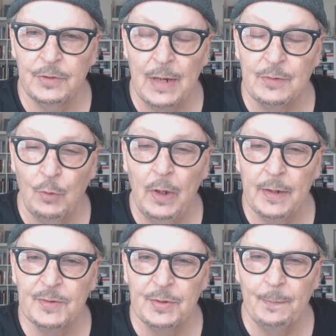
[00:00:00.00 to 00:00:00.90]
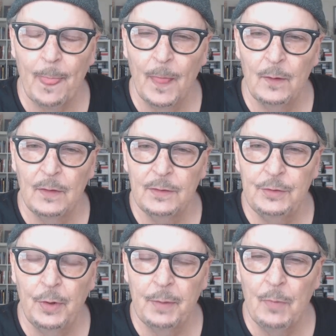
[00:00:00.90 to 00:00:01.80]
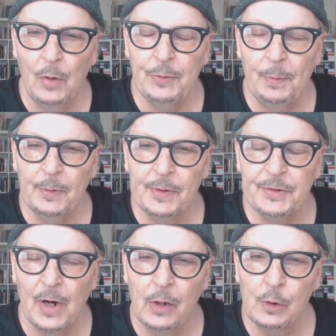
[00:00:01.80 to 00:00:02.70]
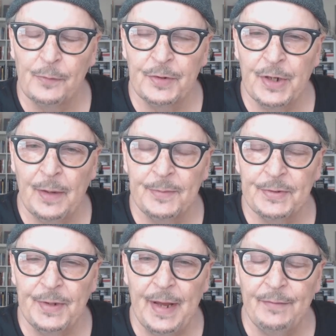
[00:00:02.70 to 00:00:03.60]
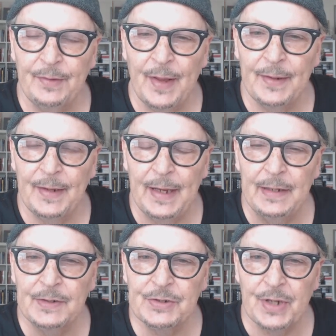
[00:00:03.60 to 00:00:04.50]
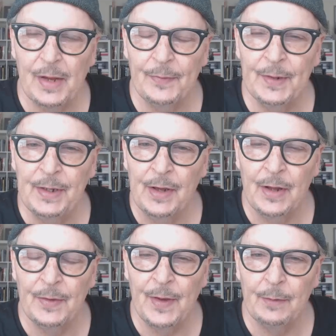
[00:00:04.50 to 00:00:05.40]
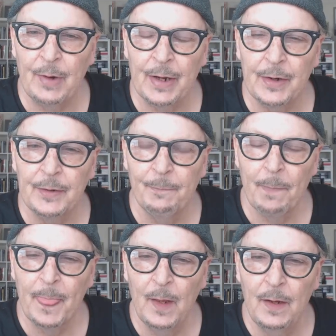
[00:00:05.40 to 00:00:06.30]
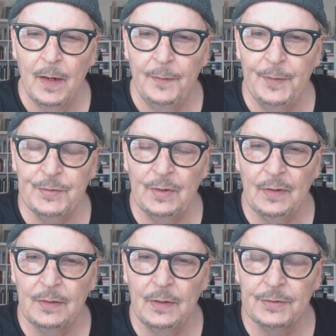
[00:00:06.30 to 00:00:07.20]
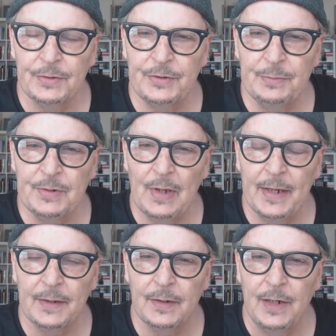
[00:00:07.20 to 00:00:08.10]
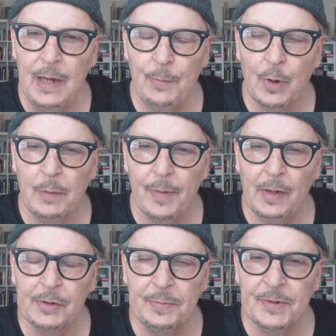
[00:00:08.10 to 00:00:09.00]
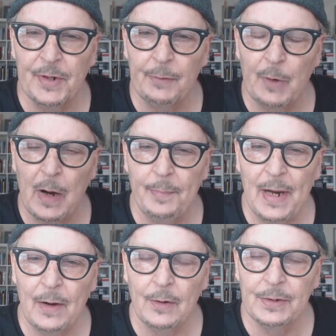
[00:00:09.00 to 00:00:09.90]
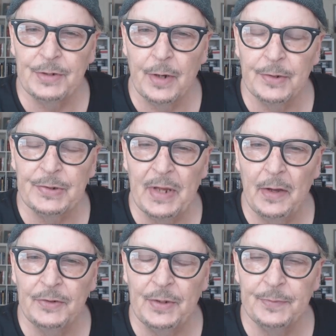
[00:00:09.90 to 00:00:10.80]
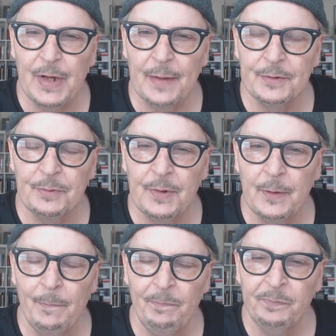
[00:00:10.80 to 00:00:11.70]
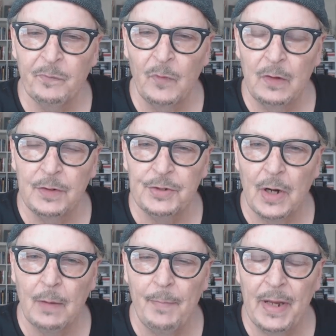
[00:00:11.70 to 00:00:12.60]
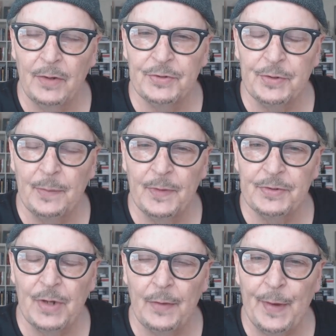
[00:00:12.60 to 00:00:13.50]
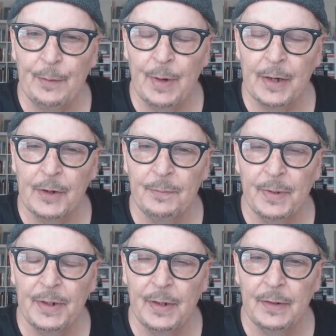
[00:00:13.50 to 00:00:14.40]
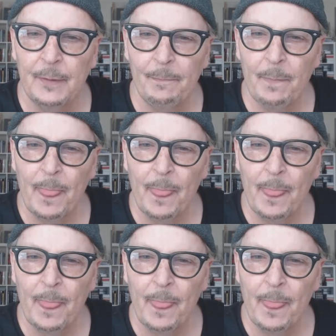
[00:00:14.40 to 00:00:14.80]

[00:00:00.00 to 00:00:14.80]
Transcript: James Williamson doing multiple guitar overdubs and having that heinous sound that he got on that record. And there's some slight keyboard embellishments on Raw Power. It's hard to tell sometimes with the guitar maelstrom that's on that record, but